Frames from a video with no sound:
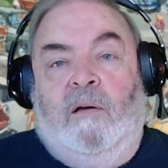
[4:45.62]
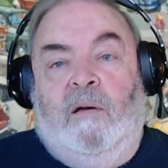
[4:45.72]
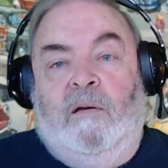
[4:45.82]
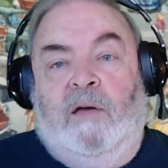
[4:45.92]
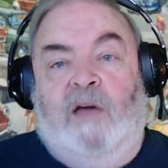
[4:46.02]

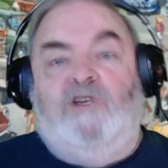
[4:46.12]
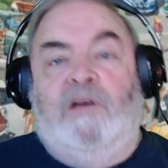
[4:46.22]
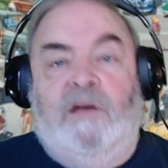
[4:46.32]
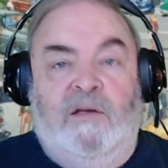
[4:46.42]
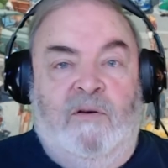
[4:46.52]

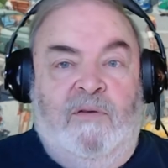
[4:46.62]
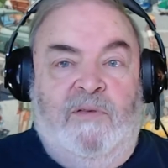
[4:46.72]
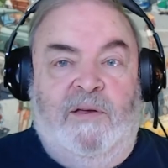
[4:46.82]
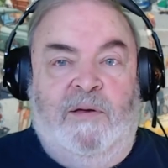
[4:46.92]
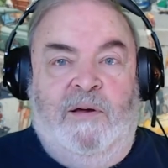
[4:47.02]
cashing in on
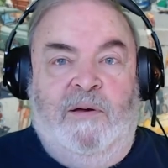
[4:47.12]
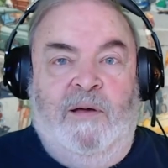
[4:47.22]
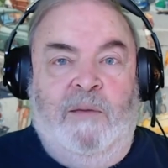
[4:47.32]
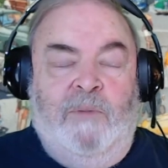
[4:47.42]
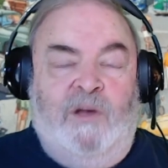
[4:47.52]
the
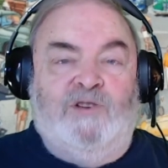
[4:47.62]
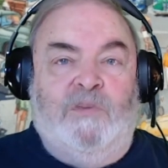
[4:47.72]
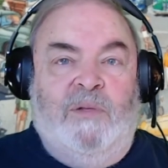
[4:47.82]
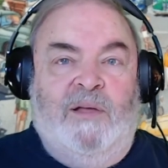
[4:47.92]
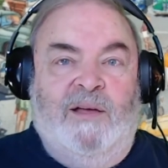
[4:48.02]
pension
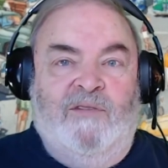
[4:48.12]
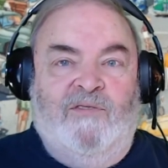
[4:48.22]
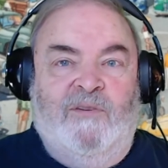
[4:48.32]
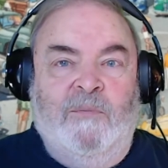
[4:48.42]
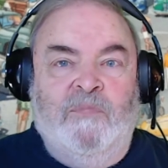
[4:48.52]

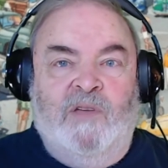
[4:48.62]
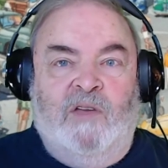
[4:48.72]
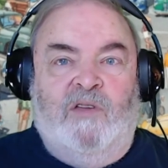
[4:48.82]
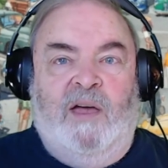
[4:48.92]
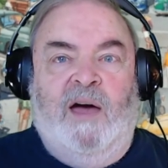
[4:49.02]
plans that
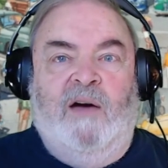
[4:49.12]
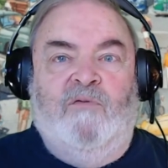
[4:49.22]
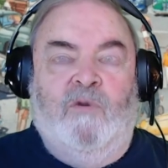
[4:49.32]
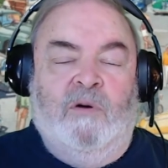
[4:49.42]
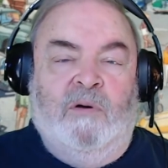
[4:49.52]
they have,
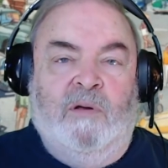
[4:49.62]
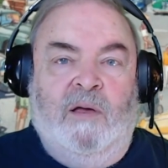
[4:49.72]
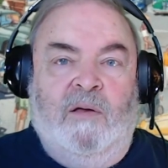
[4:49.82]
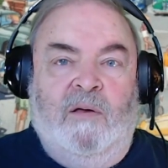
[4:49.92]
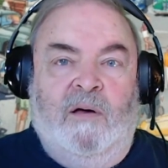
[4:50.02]
right, or
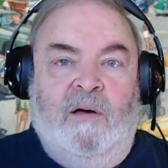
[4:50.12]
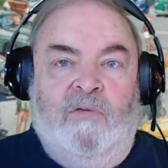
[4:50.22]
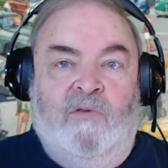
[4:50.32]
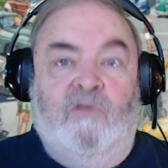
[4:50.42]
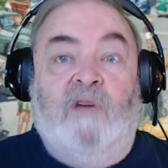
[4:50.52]
right,
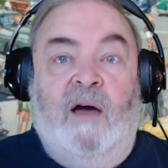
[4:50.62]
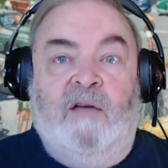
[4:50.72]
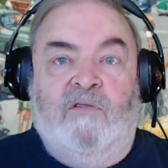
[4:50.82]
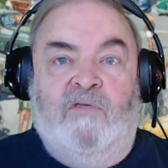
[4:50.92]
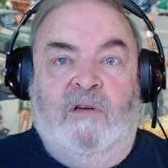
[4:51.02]
those
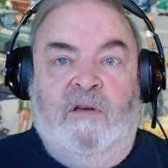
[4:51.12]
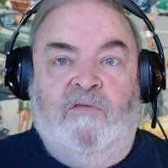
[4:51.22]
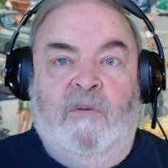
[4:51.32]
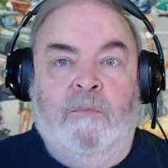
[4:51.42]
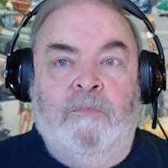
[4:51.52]
kinds of things.
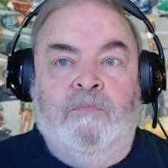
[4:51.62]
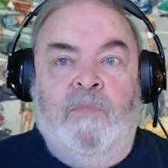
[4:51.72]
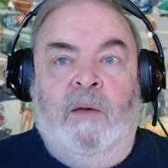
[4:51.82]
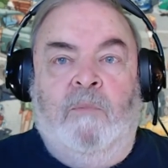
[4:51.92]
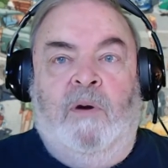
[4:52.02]

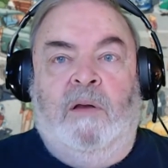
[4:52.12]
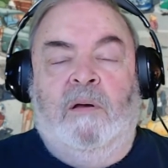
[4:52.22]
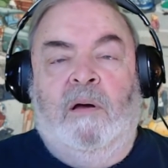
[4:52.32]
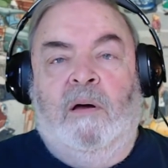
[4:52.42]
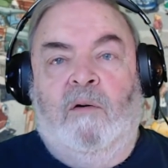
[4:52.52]
But
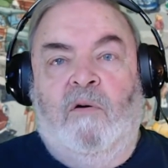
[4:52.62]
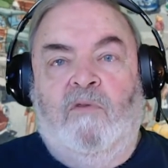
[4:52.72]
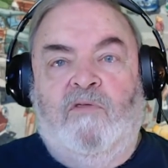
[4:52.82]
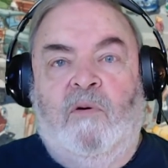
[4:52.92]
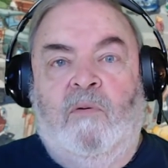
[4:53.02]

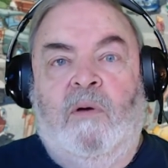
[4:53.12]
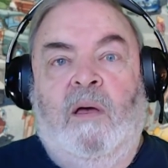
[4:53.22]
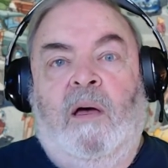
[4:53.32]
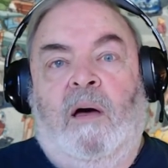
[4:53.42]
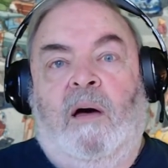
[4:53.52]
also
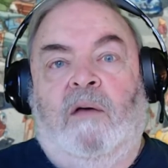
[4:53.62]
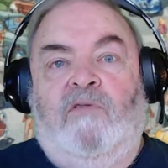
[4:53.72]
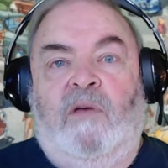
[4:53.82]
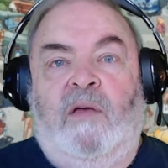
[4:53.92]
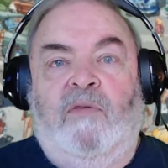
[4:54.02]

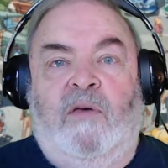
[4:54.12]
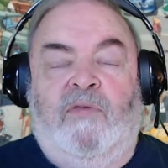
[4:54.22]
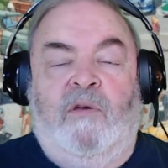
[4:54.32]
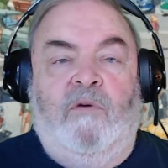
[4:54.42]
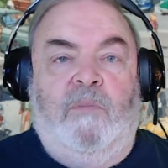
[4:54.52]
seeing that
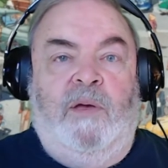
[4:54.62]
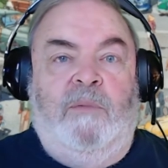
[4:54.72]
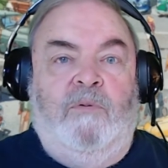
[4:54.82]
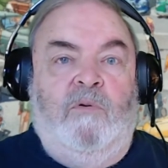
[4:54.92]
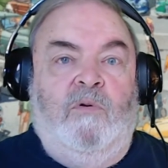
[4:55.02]
there are
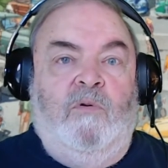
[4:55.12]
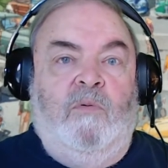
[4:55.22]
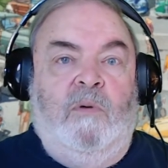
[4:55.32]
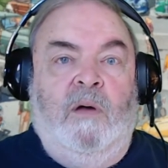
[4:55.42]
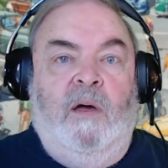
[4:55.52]
people
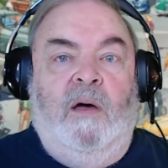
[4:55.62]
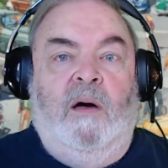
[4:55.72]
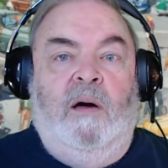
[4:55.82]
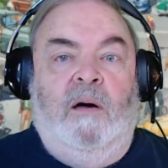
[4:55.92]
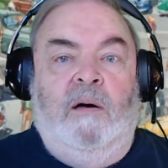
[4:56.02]
who
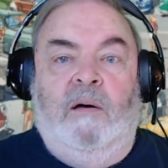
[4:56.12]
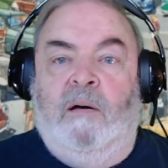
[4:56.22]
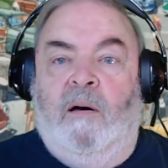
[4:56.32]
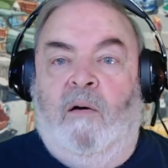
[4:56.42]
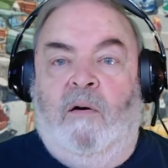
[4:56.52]

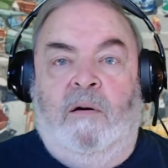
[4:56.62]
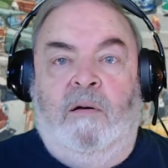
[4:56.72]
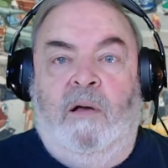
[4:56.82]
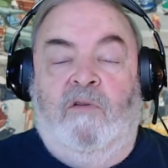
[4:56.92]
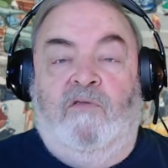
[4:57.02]
are
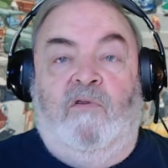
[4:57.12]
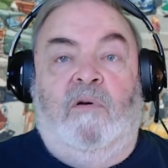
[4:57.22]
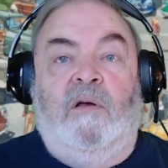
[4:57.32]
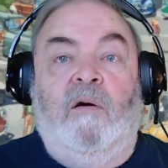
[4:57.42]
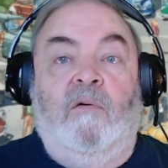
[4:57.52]

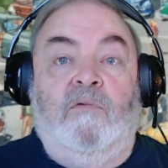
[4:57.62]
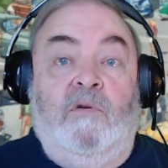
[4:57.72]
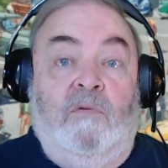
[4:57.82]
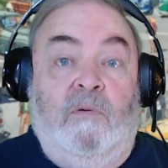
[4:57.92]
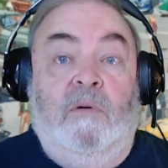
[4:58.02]
starting whole
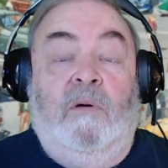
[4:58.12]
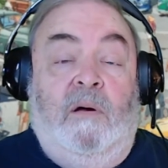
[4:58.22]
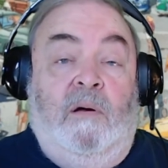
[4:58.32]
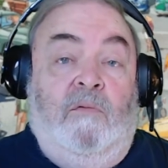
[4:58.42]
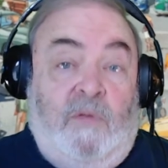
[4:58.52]
new
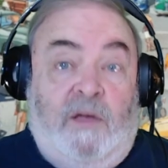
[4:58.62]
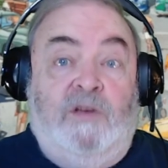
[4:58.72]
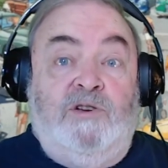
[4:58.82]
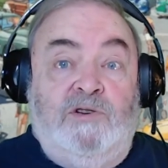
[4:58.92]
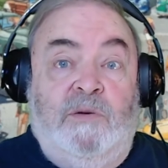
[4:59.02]

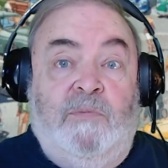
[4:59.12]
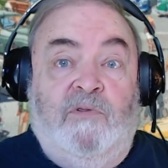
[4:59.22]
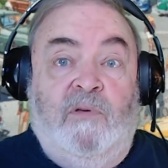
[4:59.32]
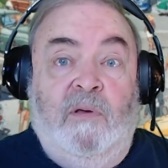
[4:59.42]
relationships,